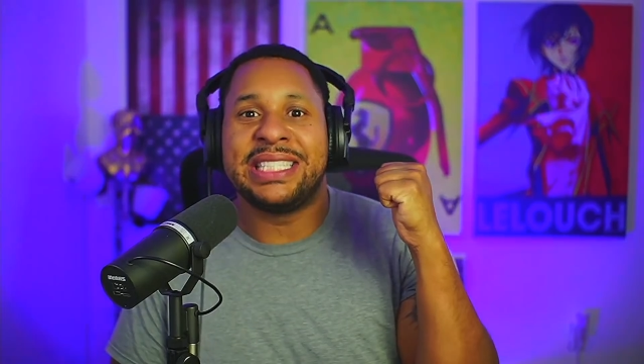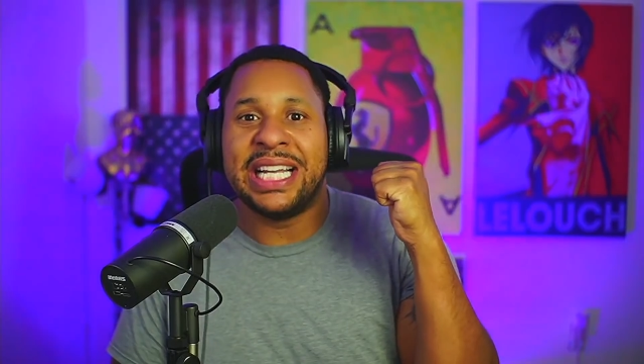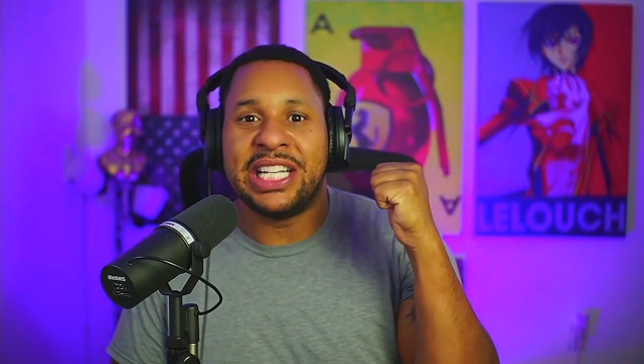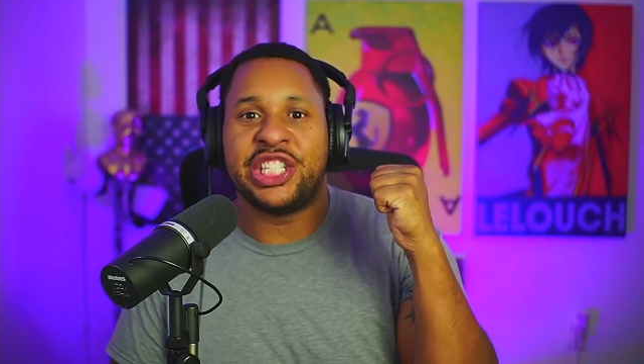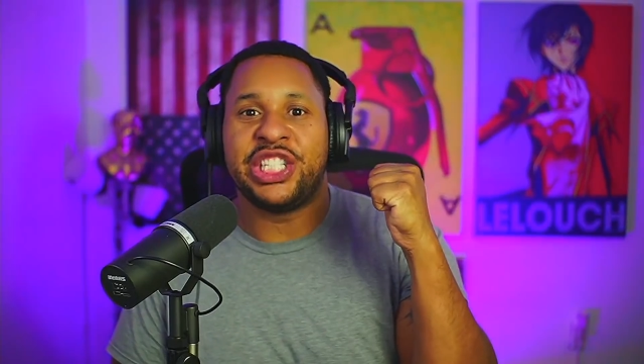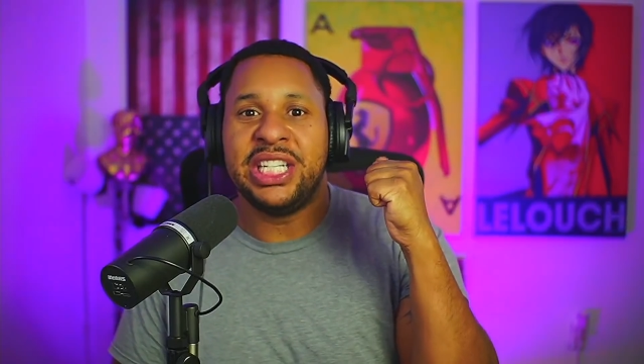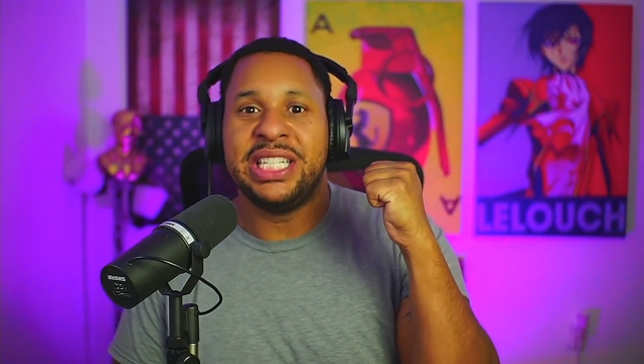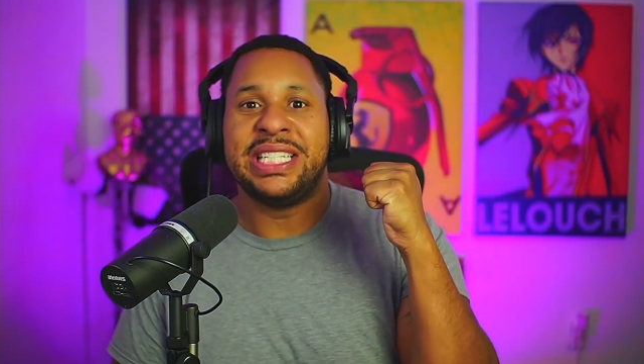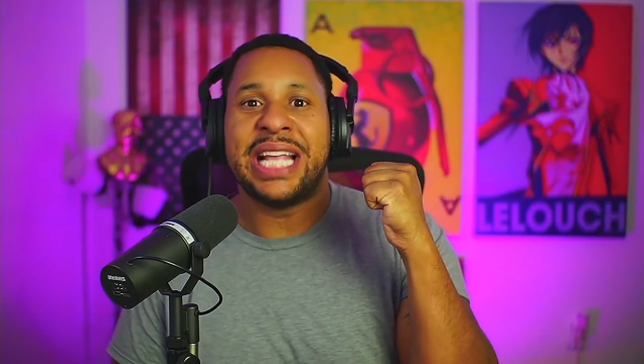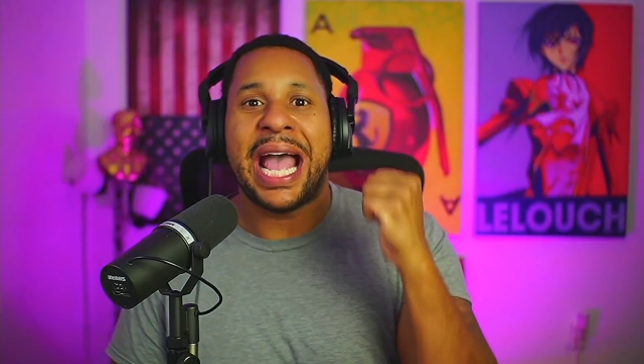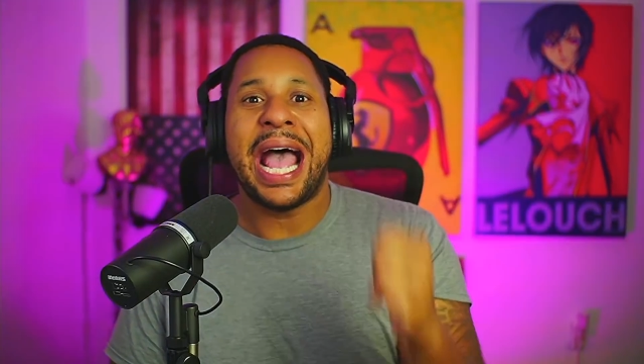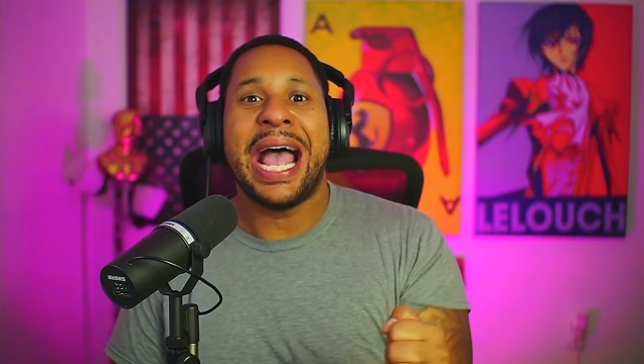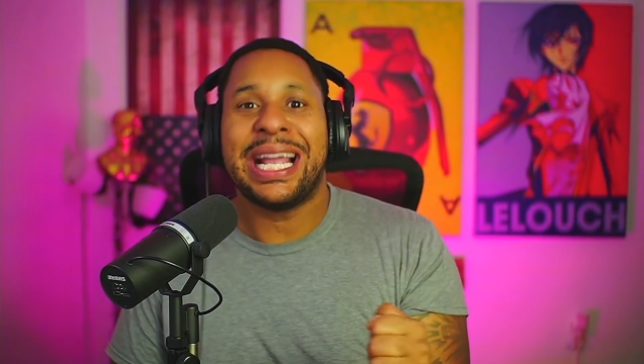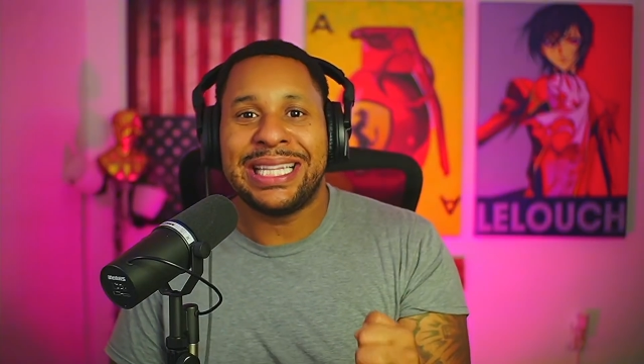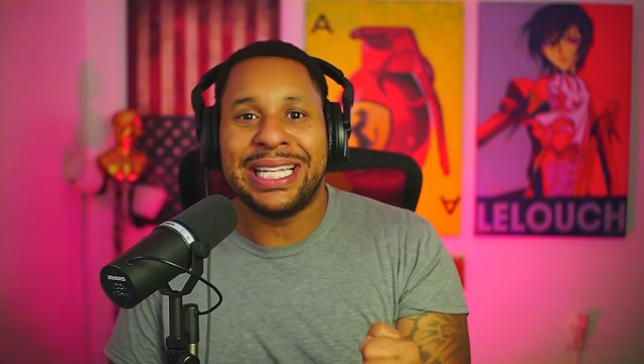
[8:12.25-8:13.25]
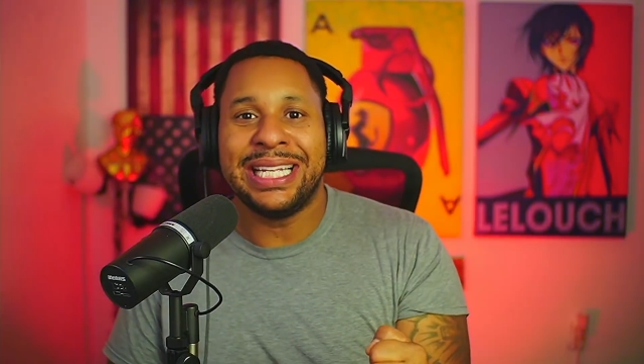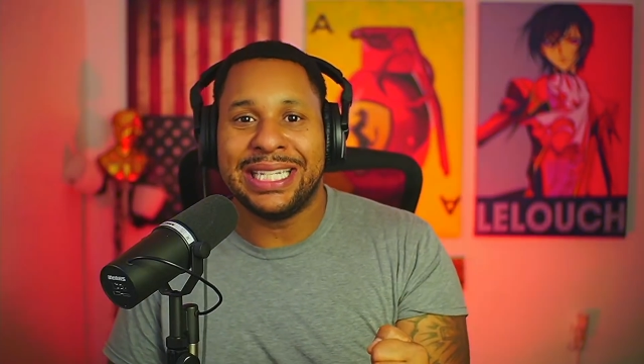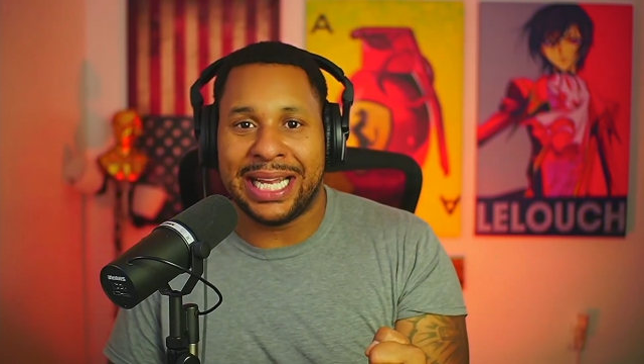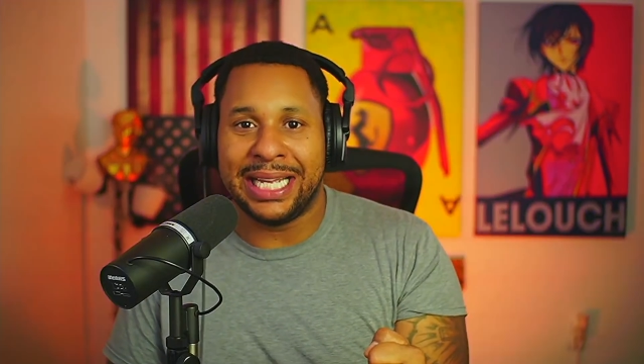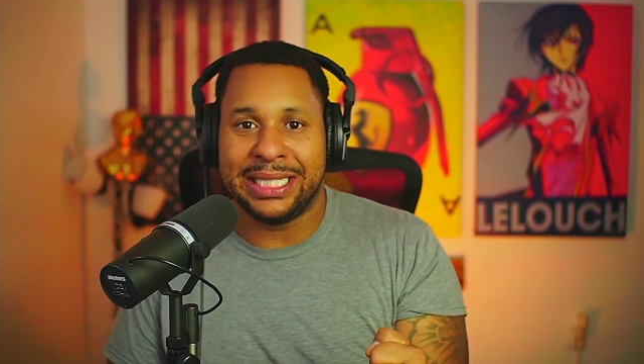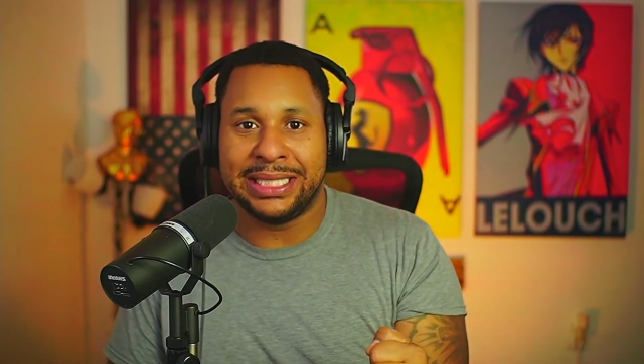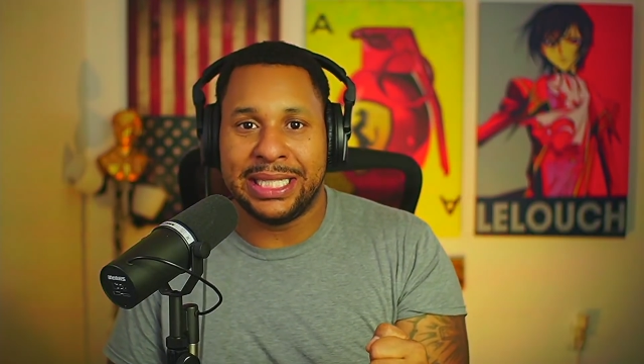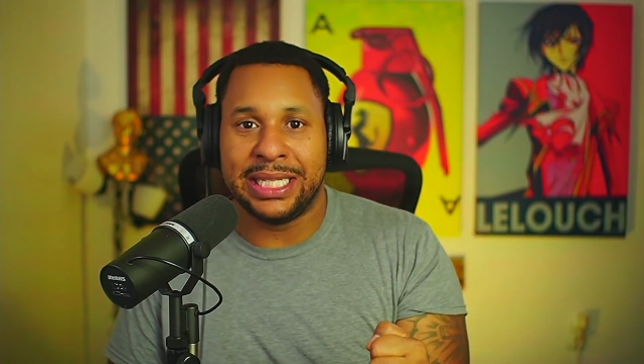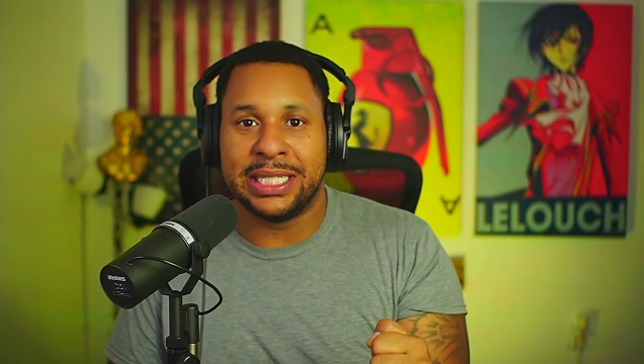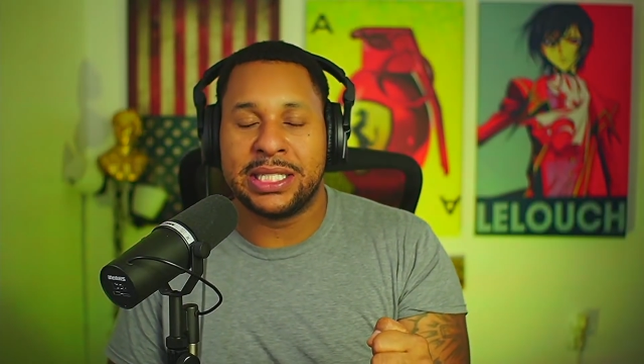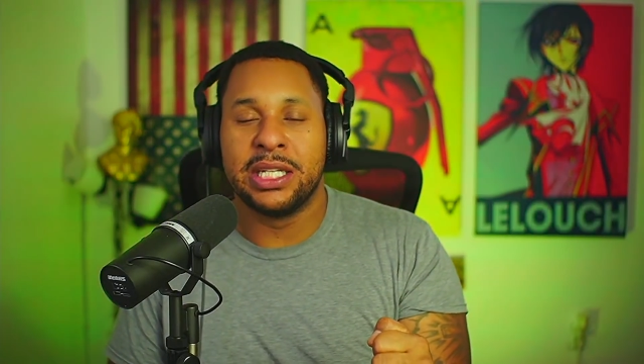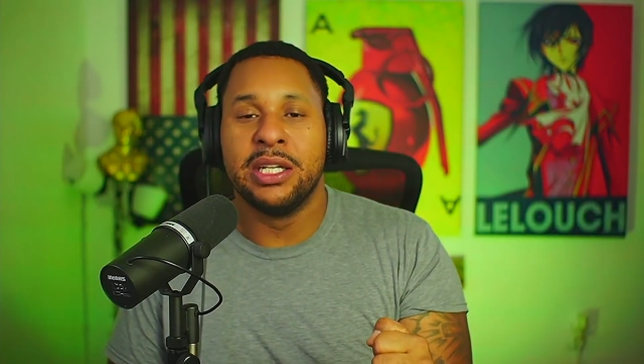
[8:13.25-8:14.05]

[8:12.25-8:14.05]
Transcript: that she's acting like this.